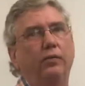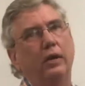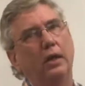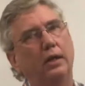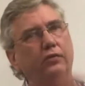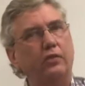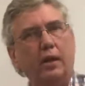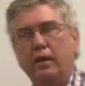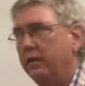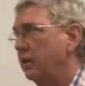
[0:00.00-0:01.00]
The left
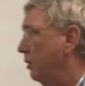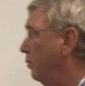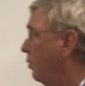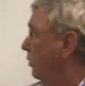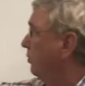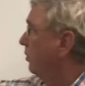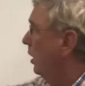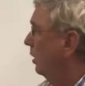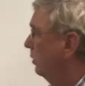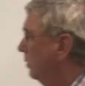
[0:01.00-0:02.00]
side of the keyboard is
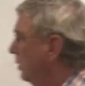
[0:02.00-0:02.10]
low